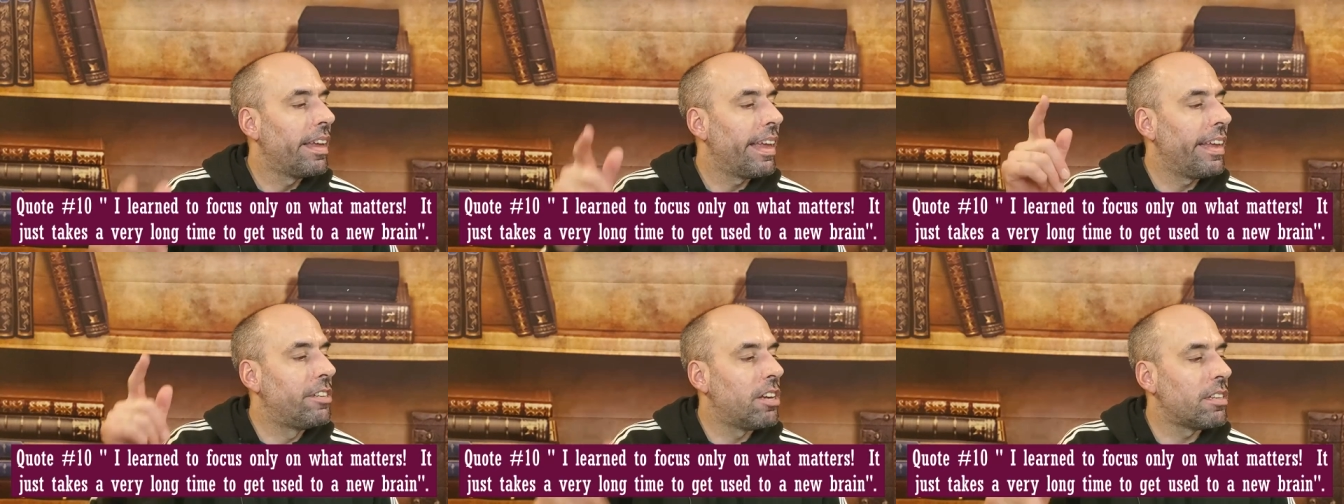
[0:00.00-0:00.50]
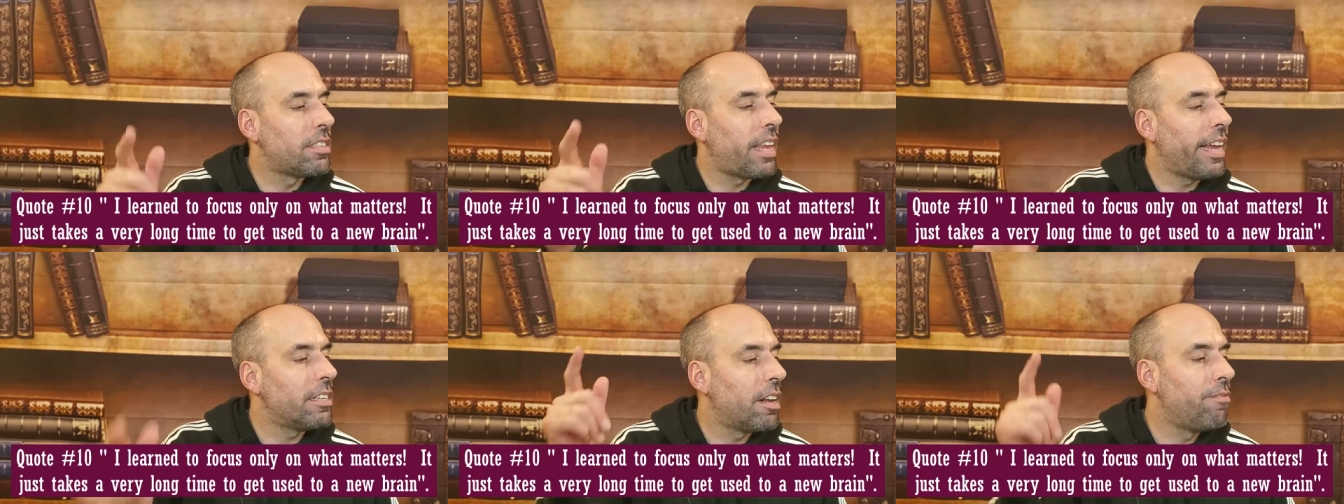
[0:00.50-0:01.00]
it just
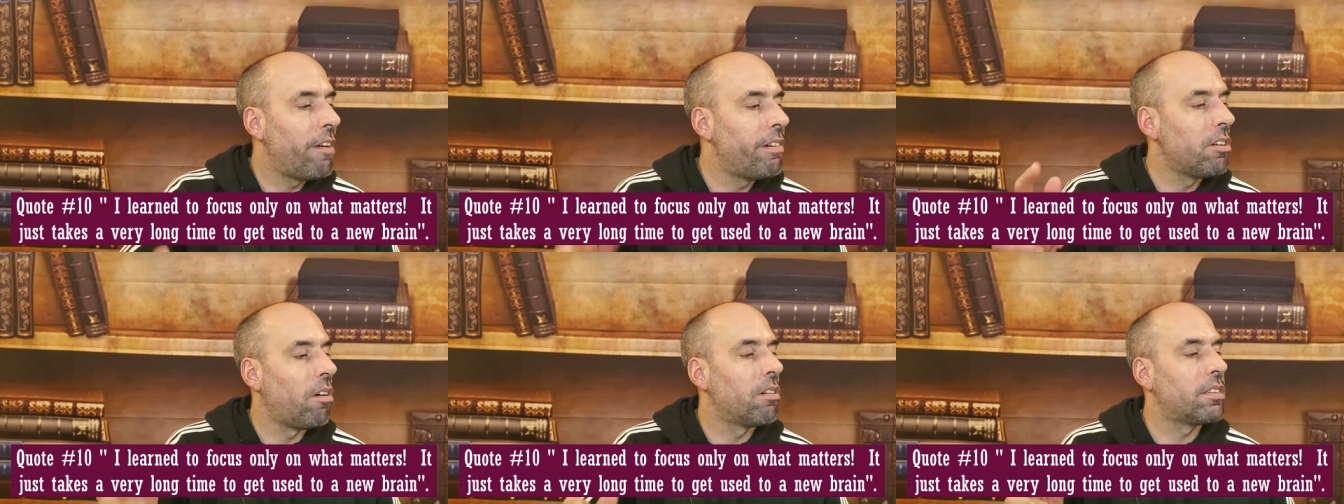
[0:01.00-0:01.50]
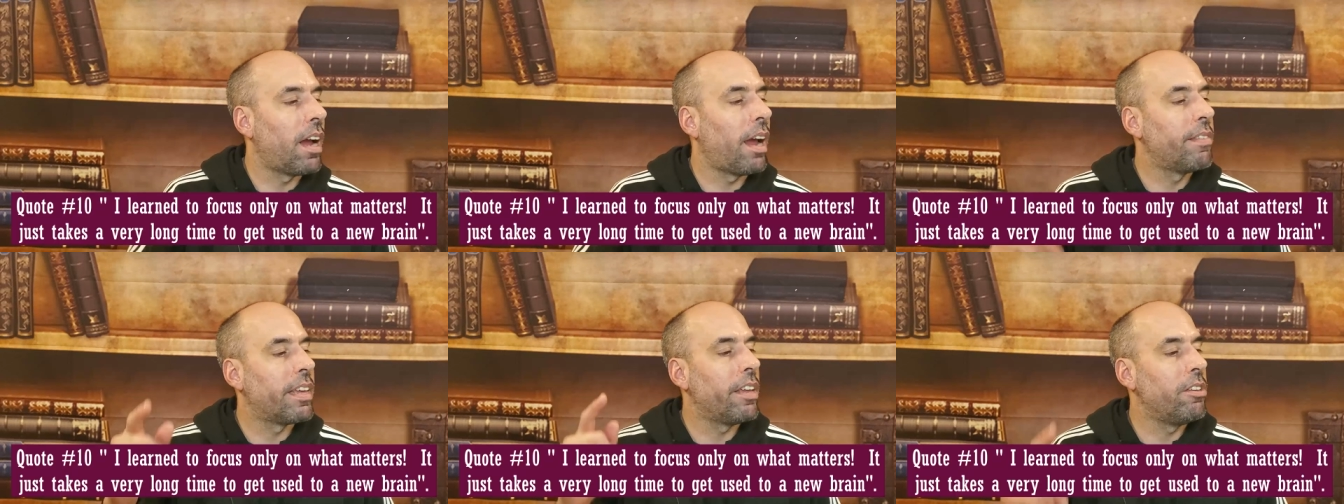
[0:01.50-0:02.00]
takes a very long
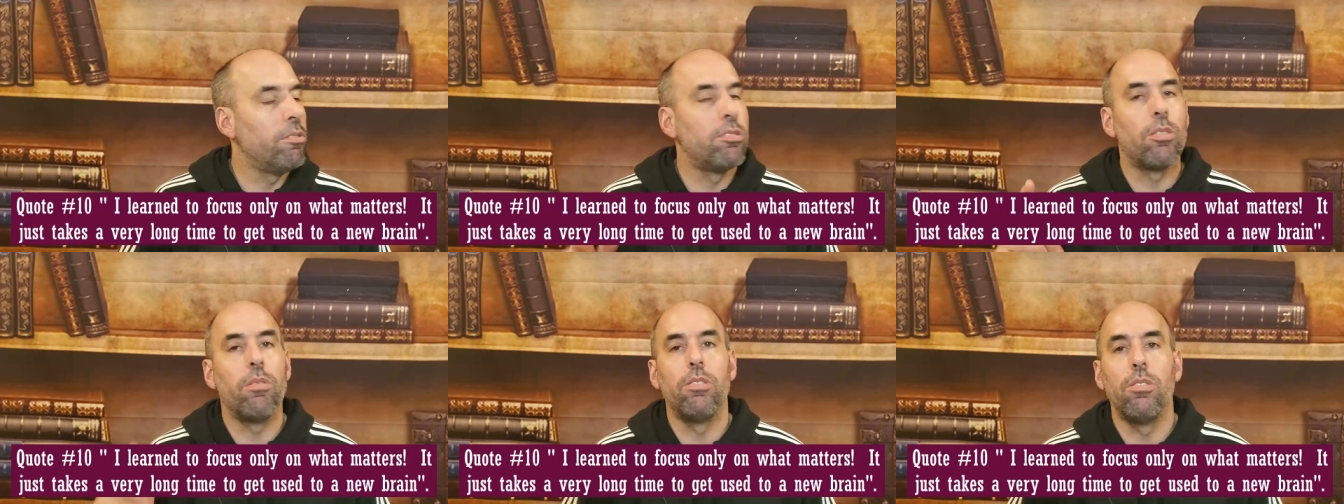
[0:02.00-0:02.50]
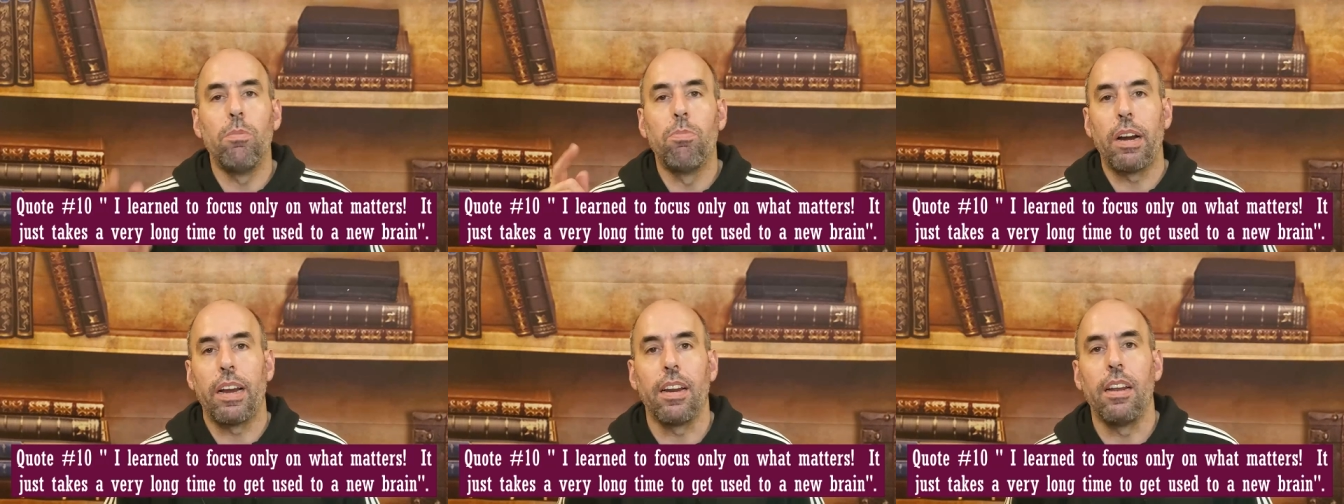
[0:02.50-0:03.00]
time to get used to a new
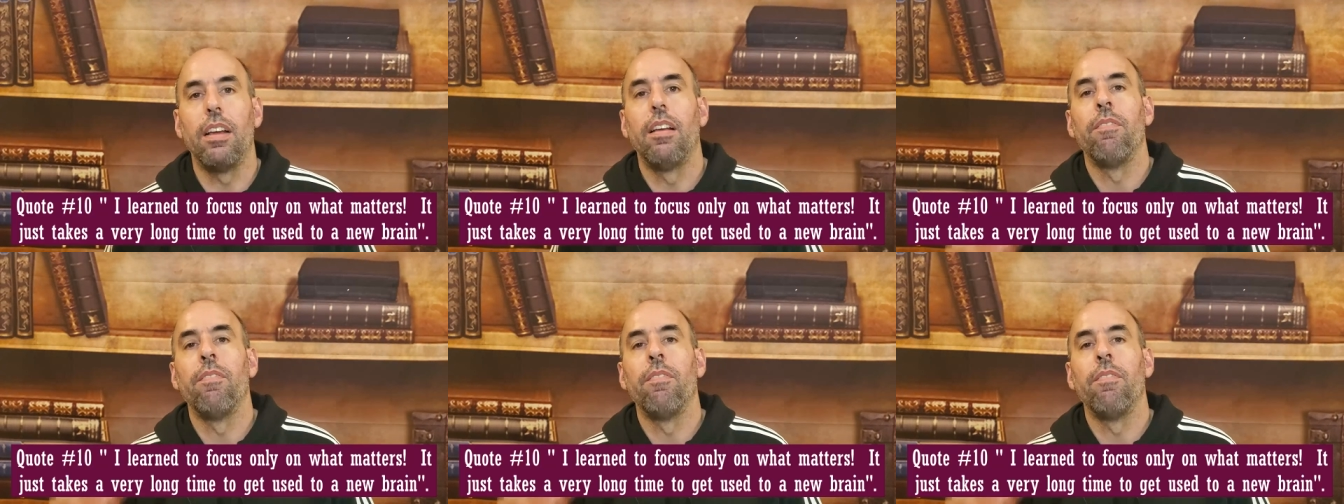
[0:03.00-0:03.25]
brain.